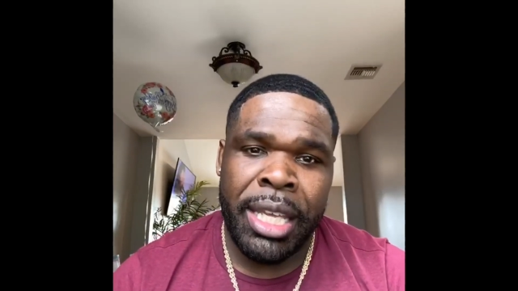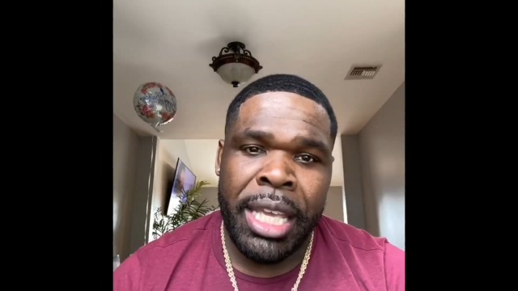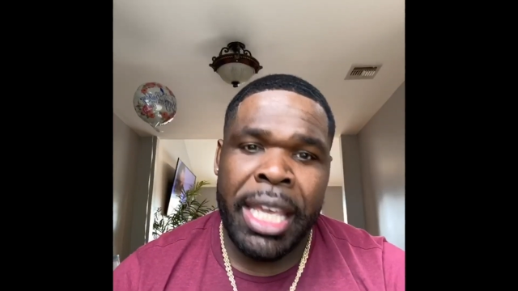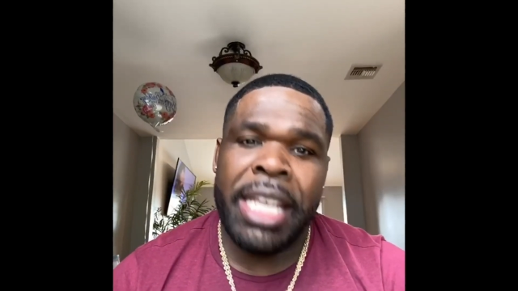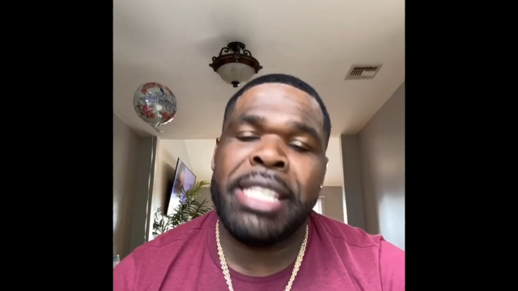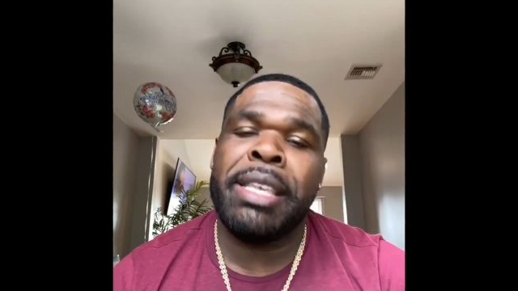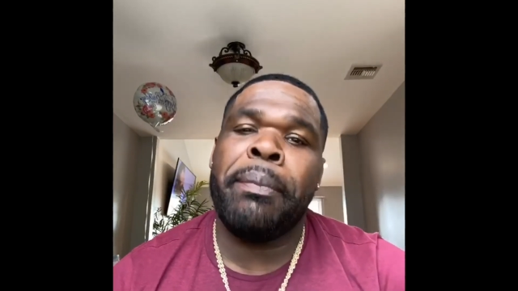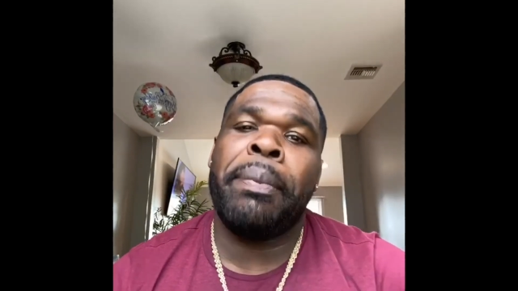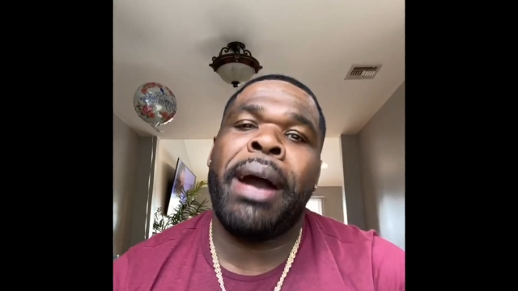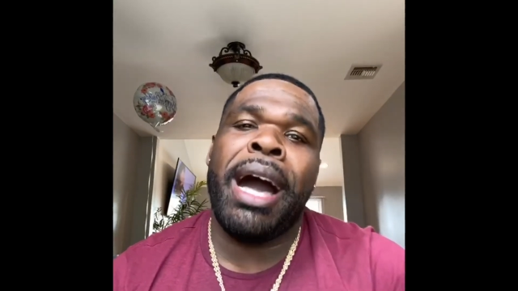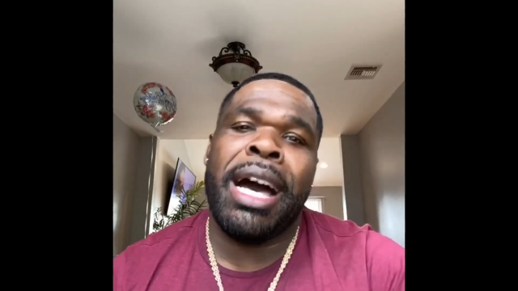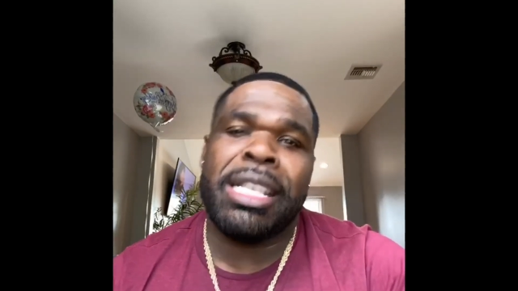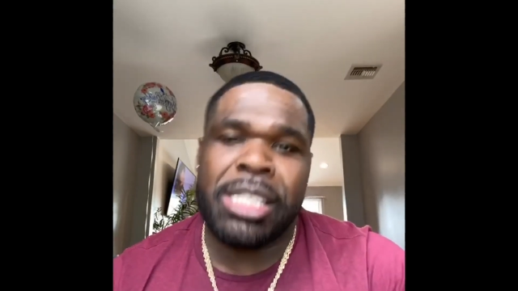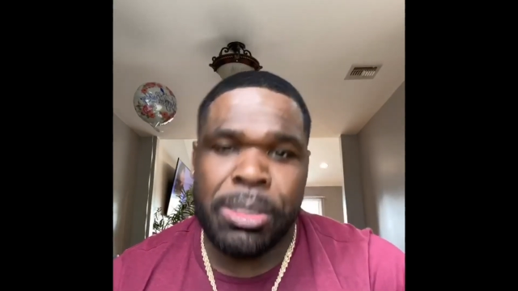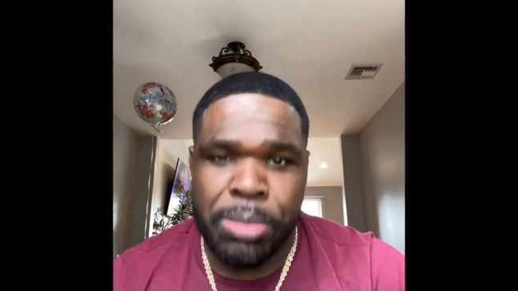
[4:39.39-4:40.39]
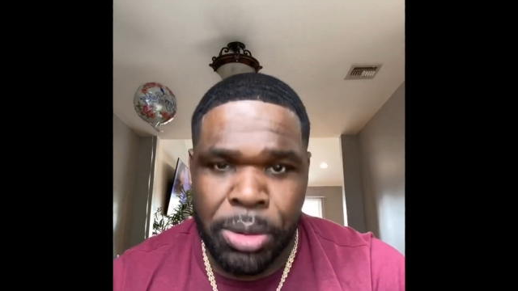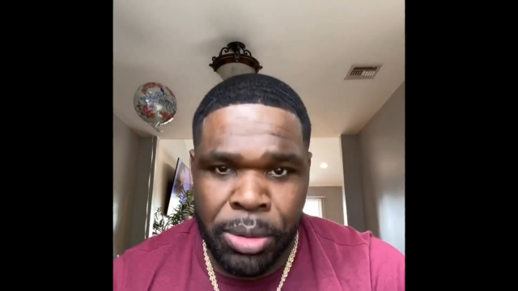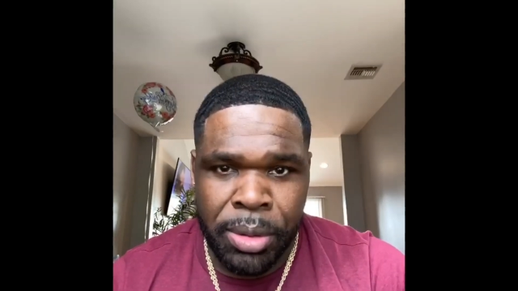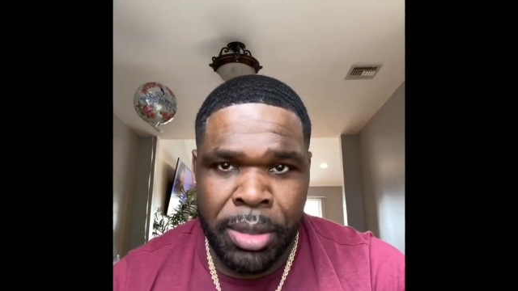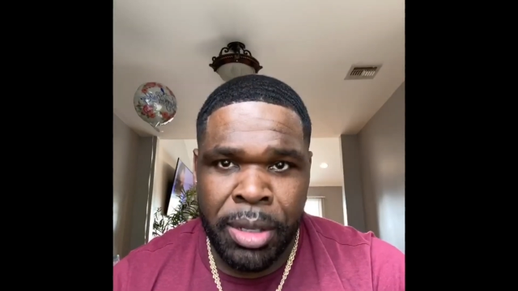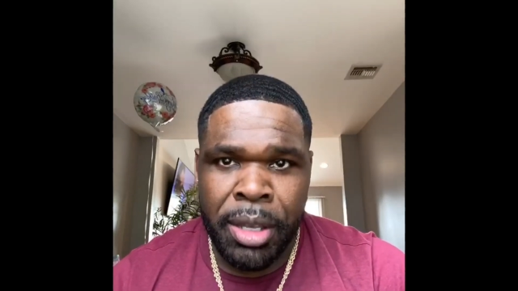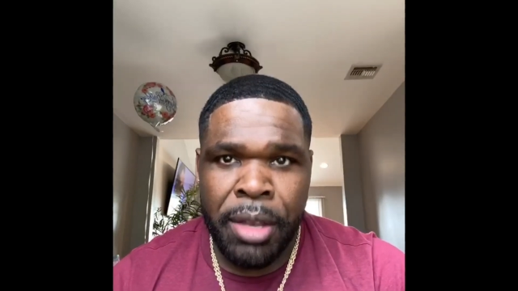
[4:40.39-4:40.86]
It's impossible
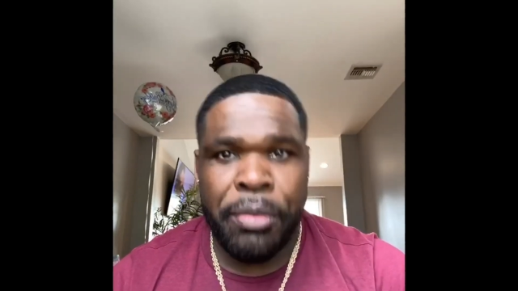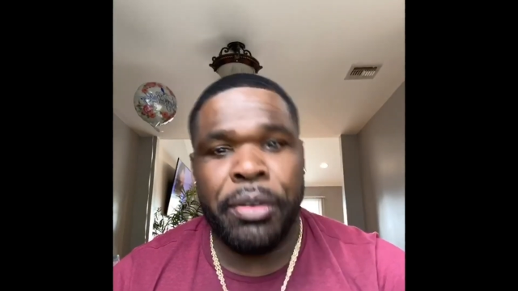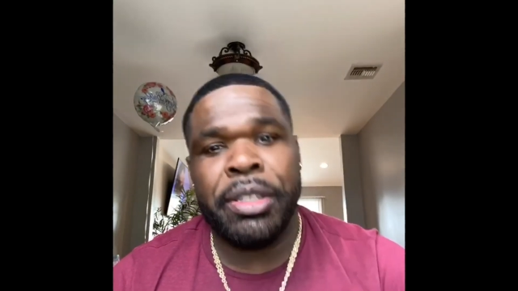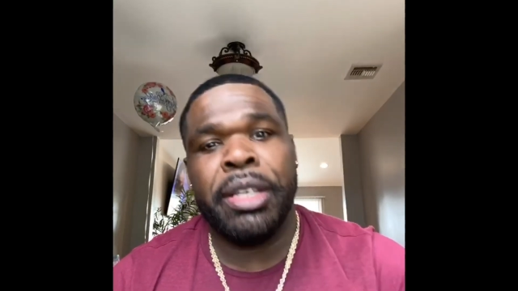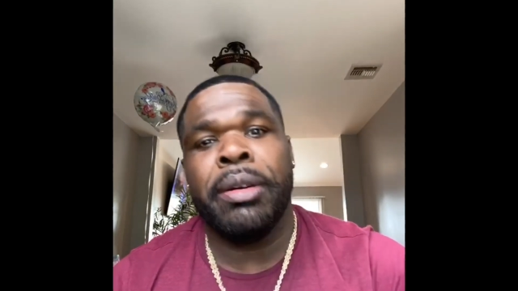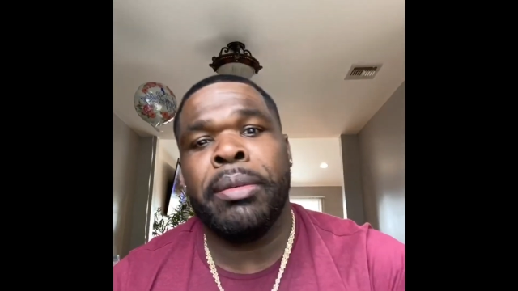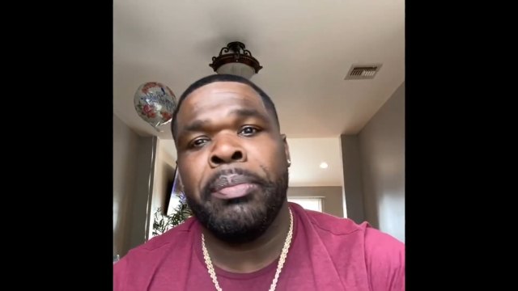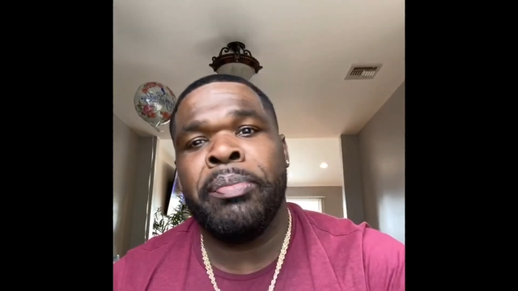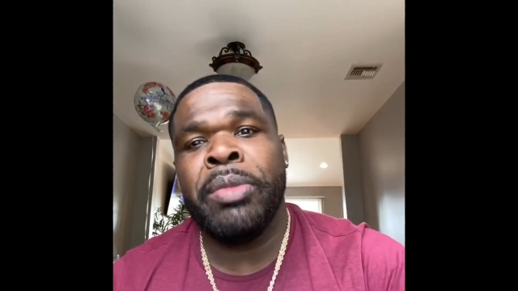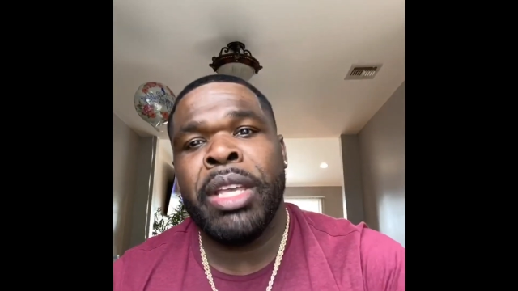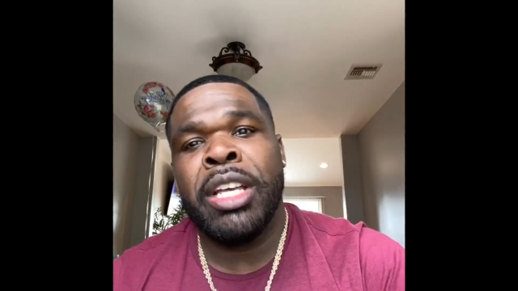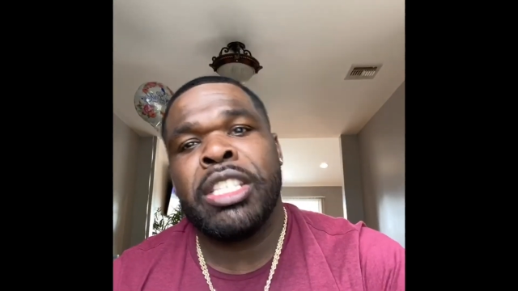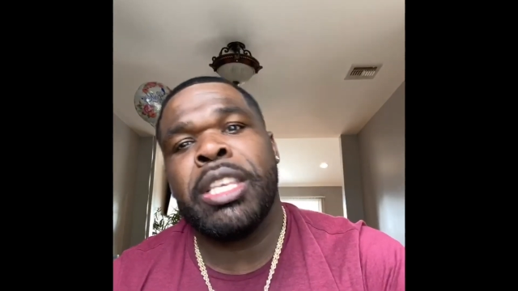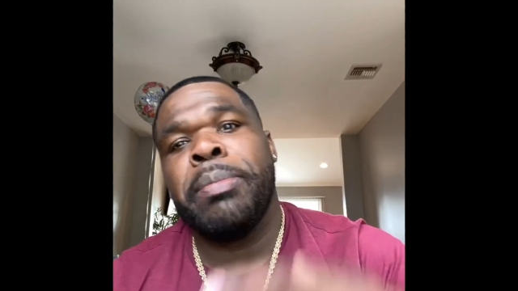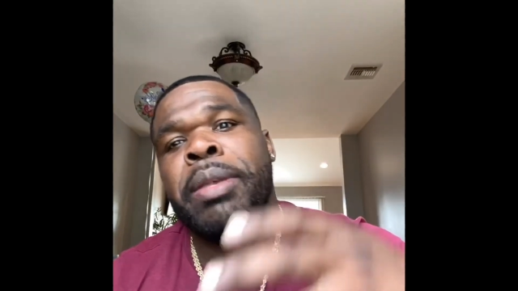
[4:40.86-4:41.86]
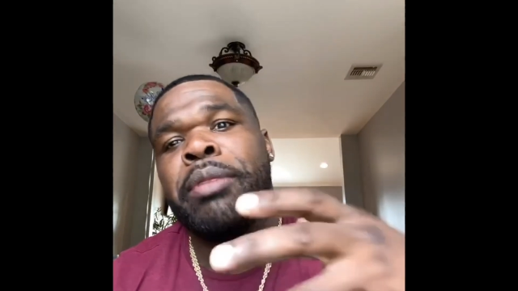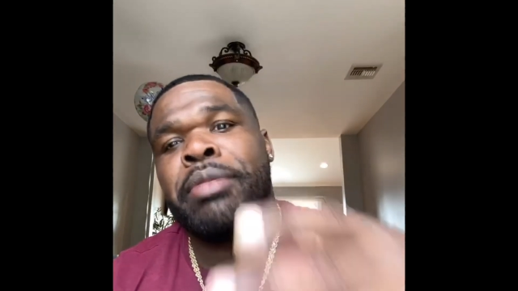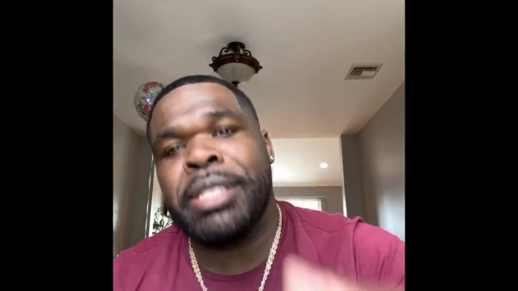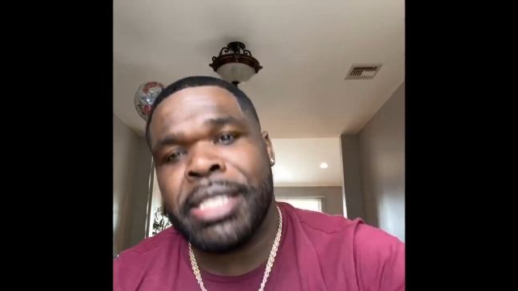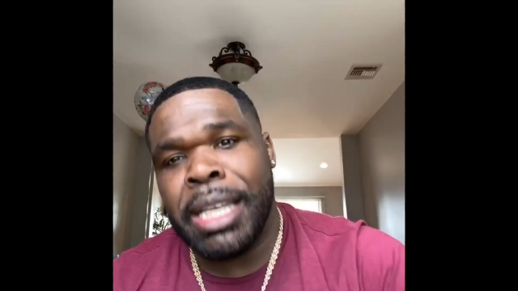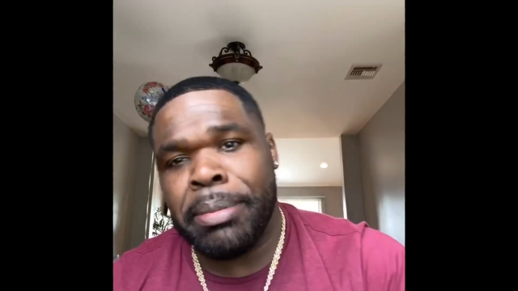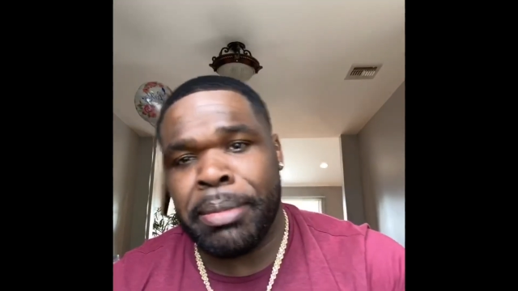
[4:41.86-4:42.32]
for them to be
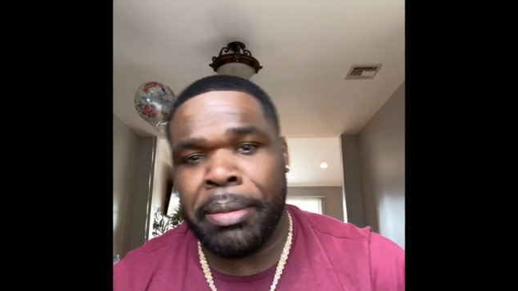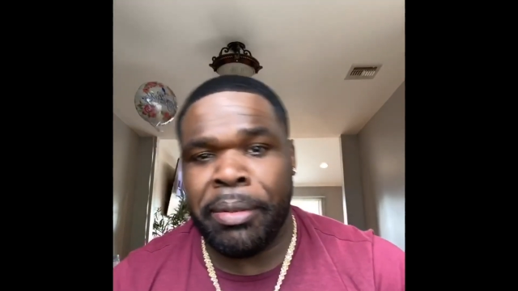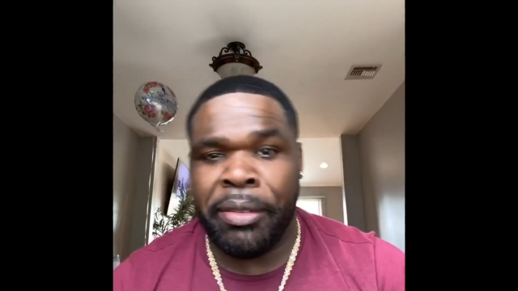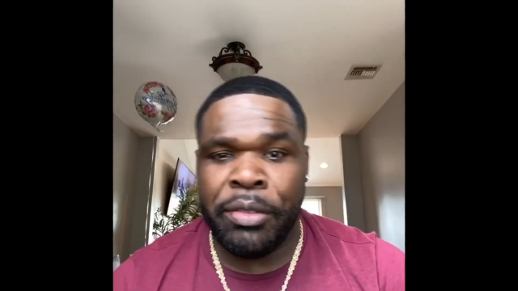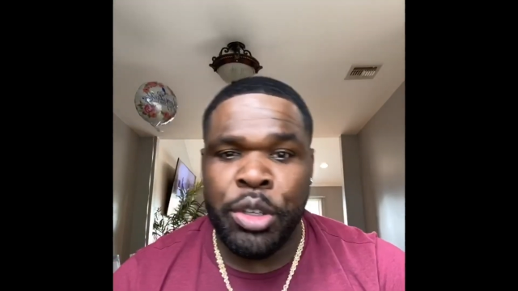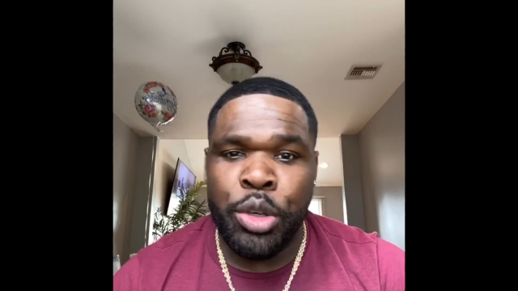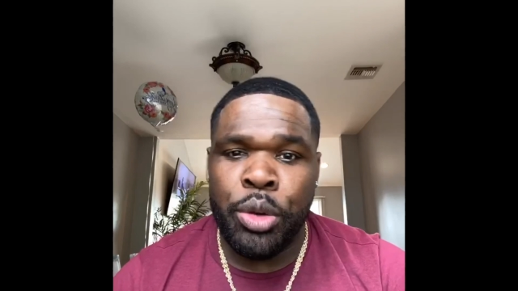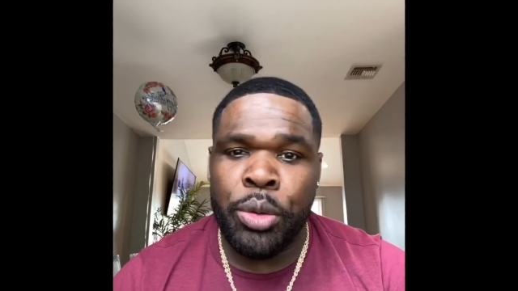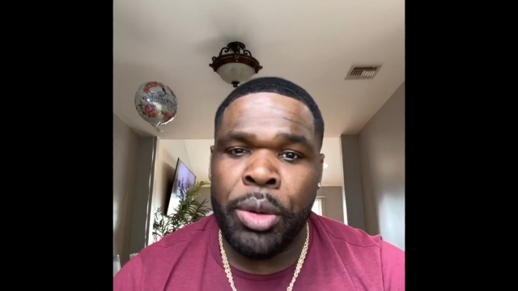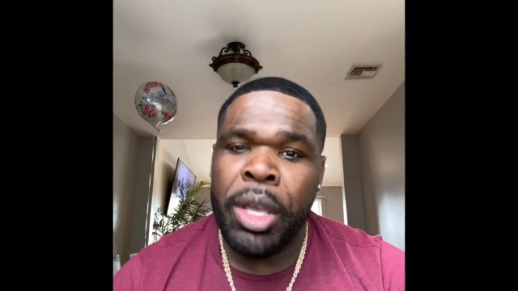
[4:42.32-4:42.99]
receptive of you